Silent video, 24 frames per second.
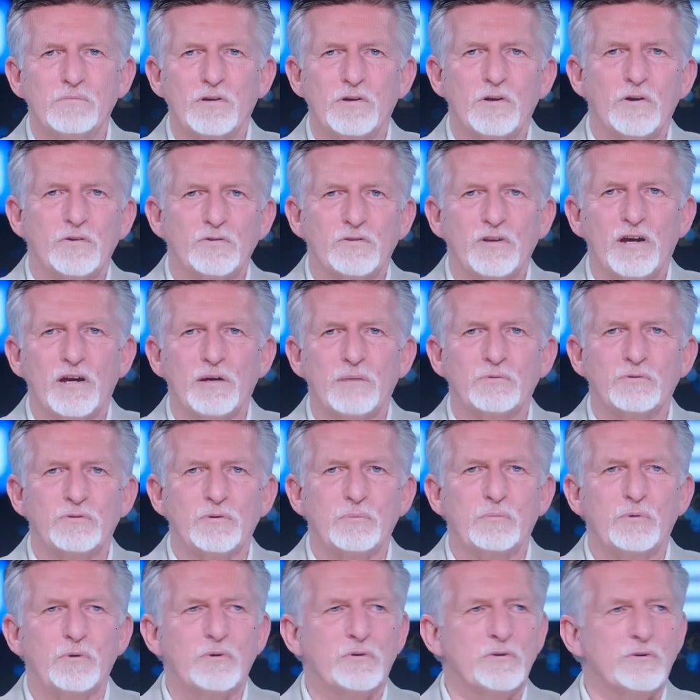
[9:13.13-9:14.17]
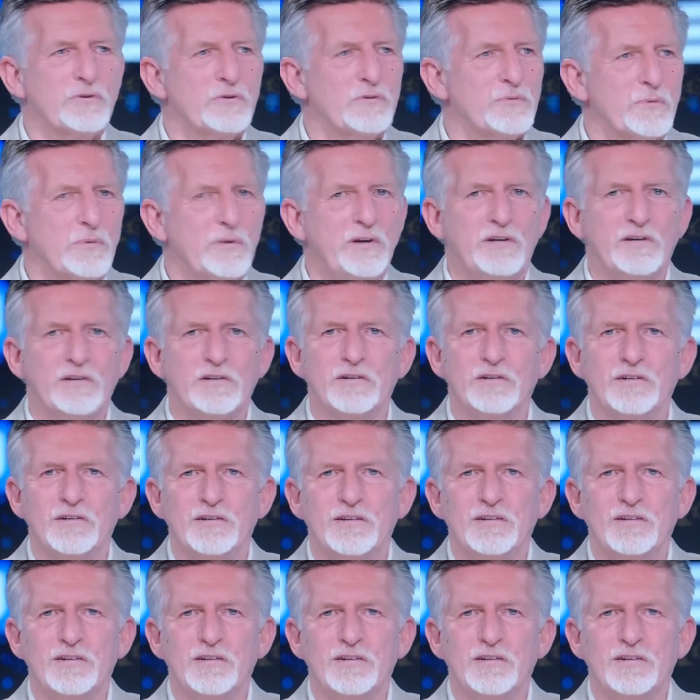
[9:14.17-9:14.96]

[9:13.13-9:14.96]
longtime supporters, Rita,